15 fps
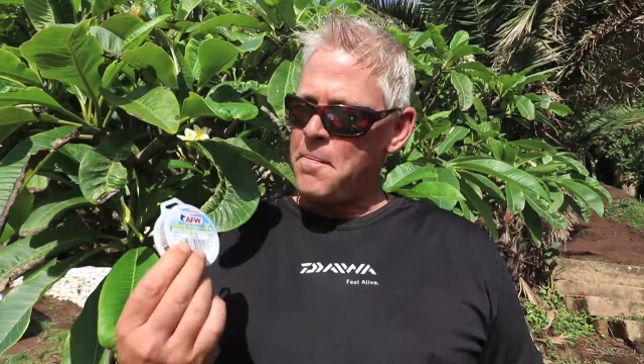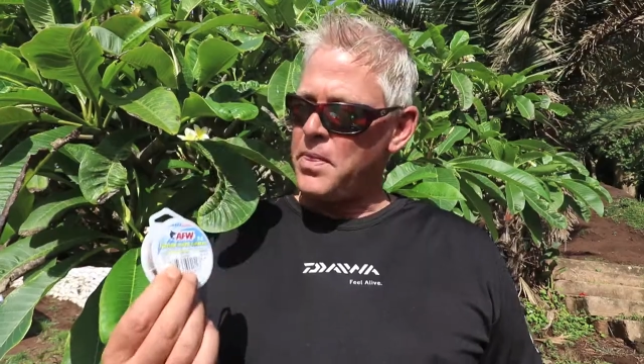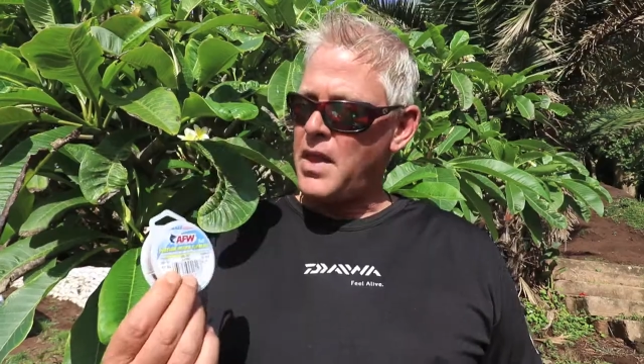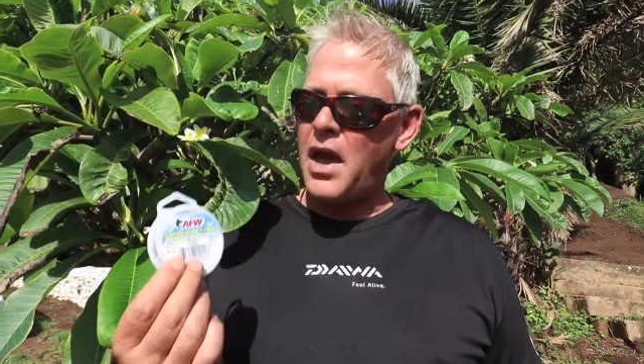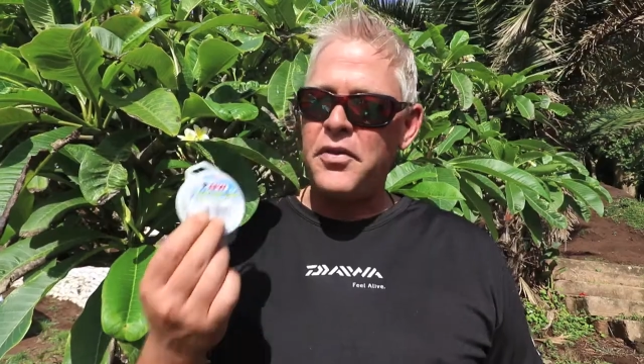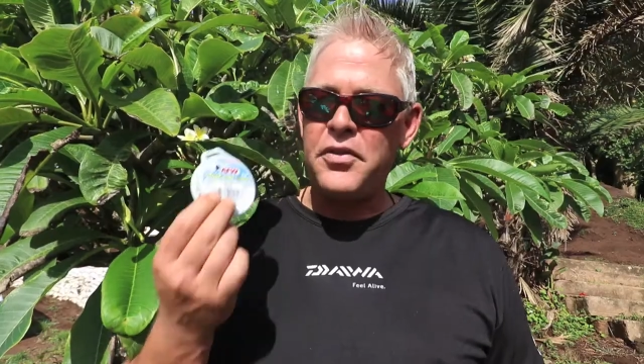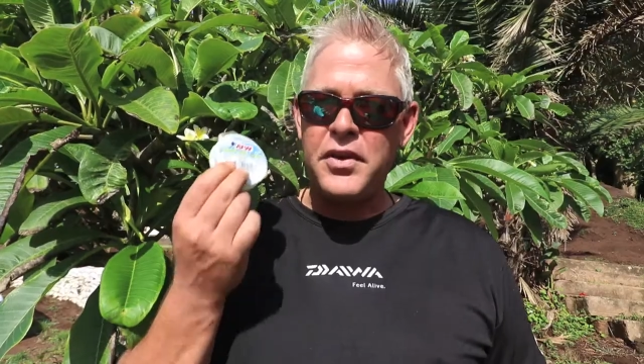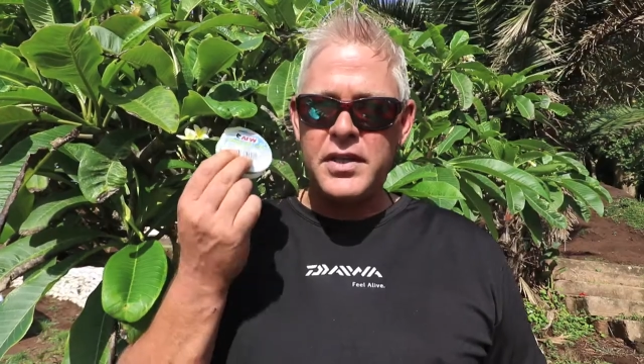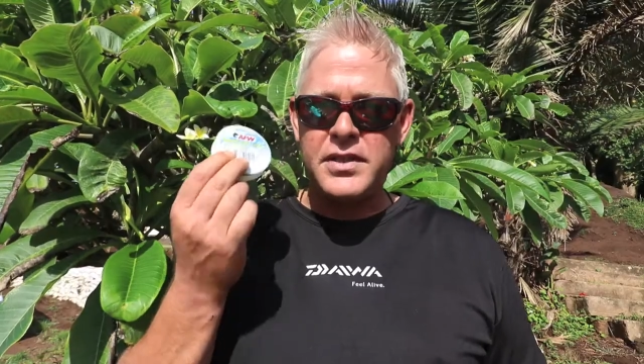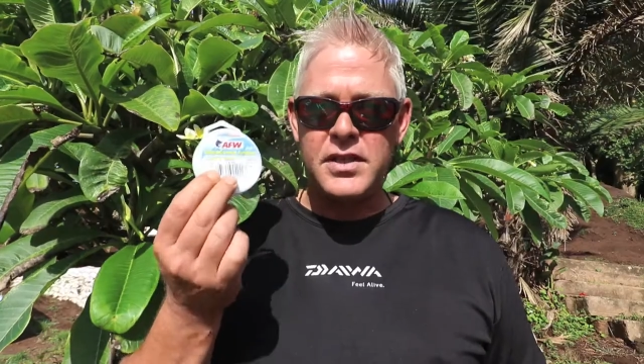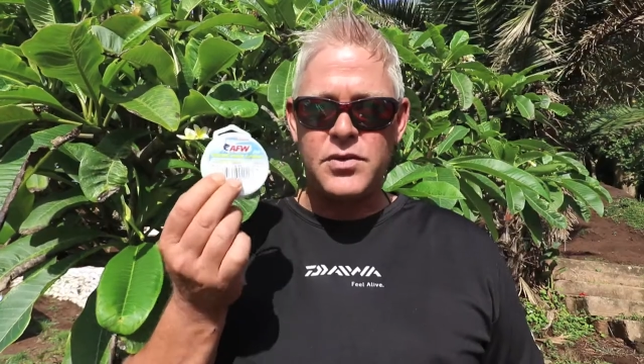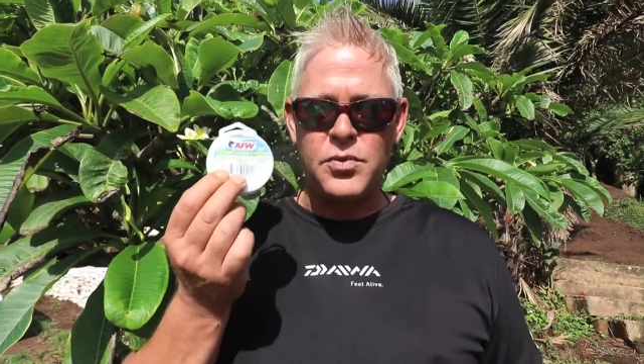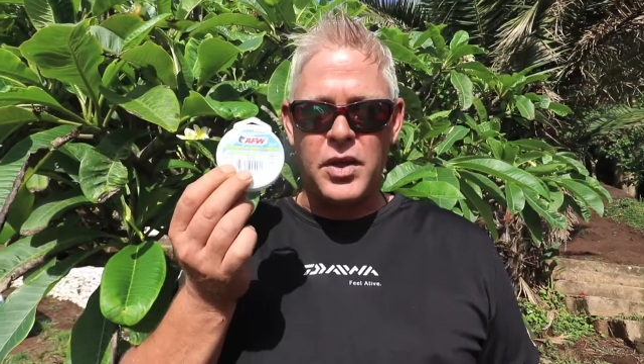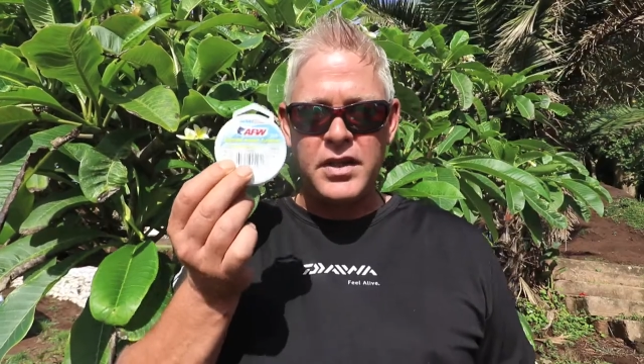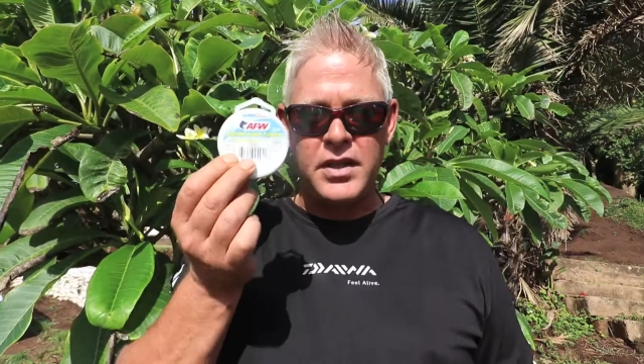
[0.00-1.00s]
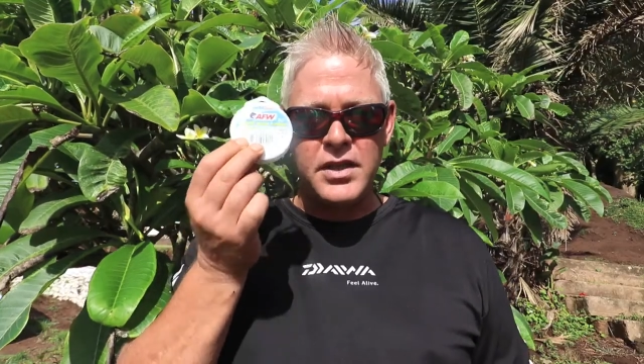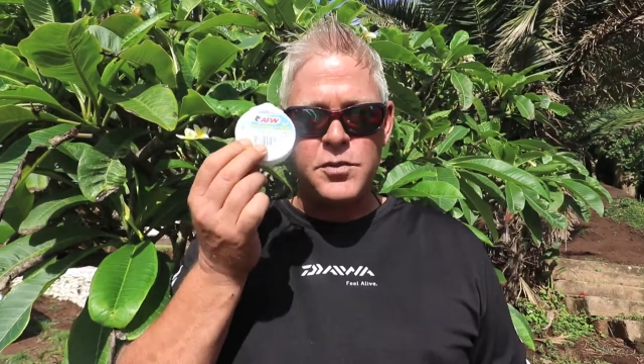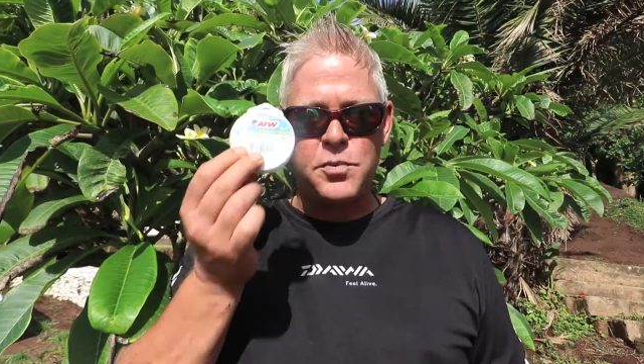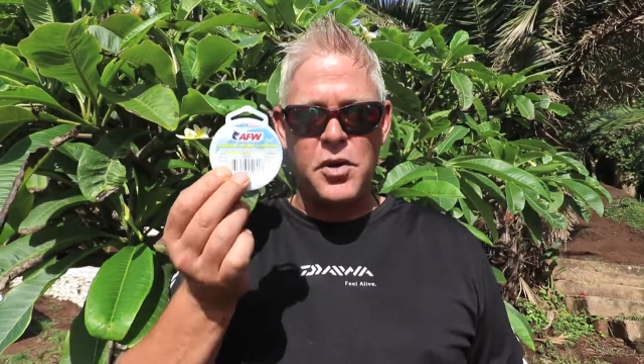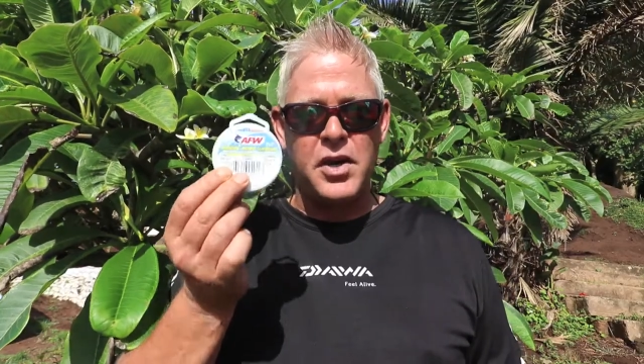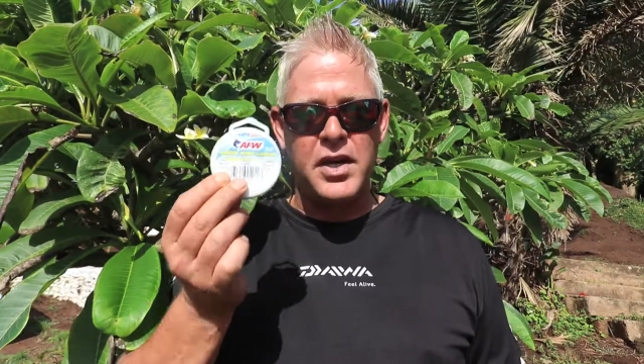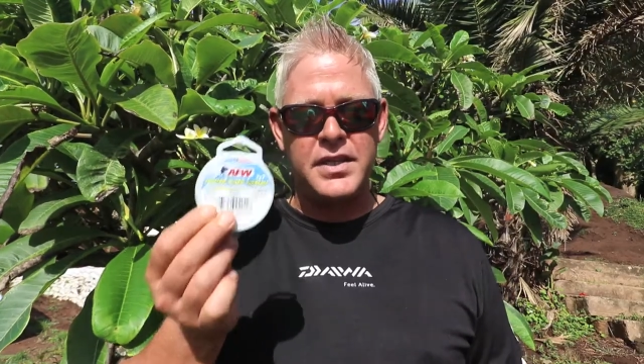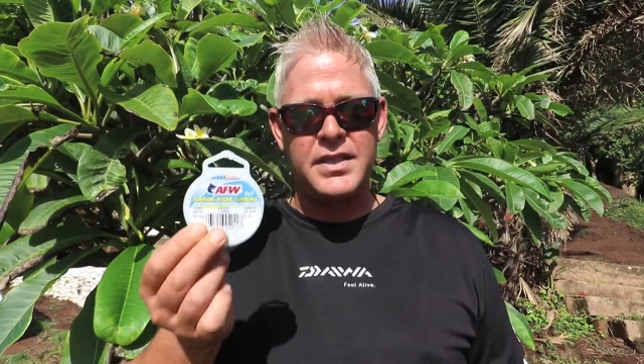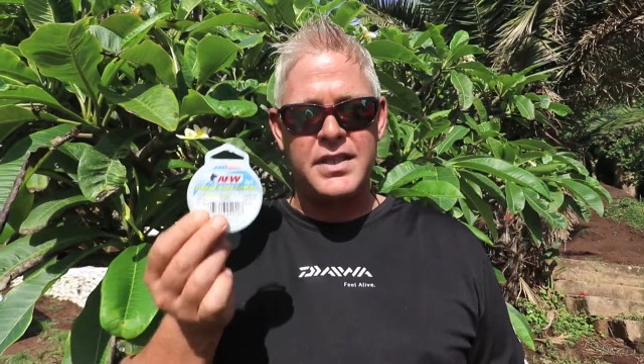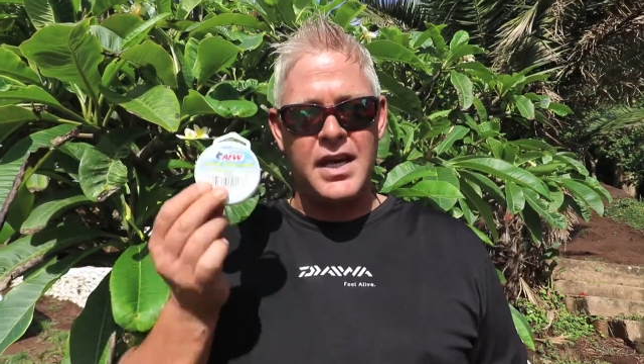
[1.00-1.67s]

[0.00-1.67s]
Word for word: now this is what this product's